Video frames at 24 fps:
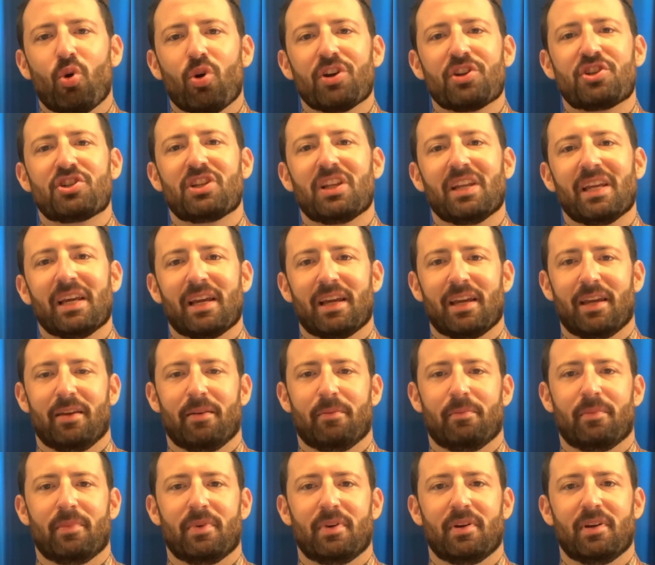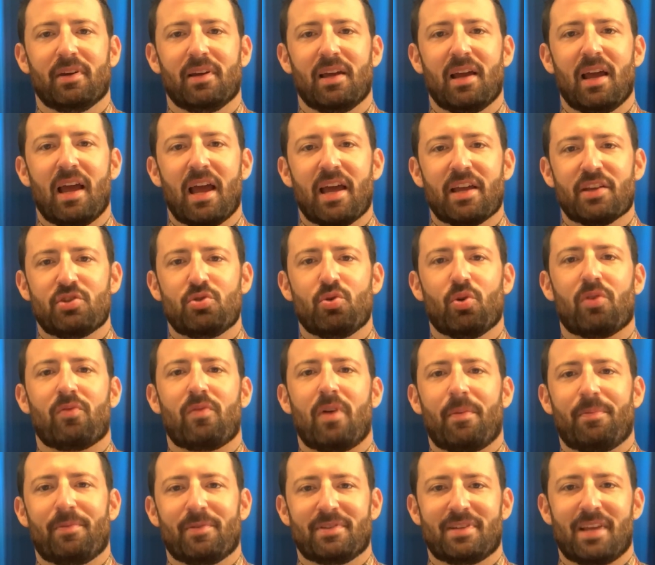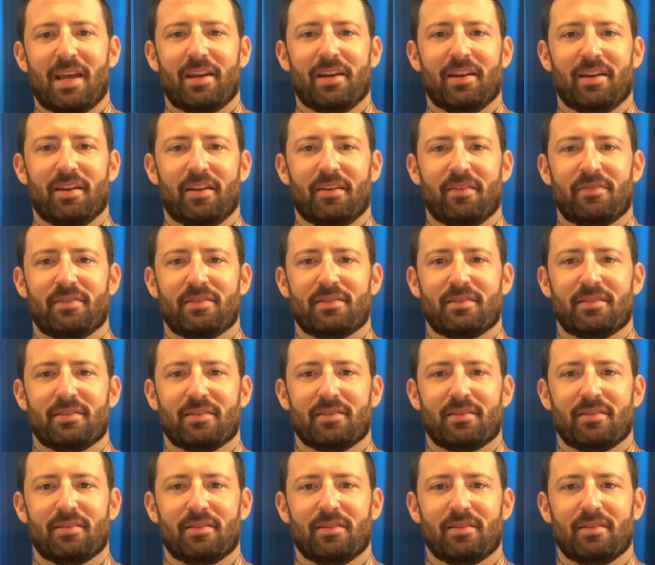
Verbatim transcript: your shlichim, as your representatives.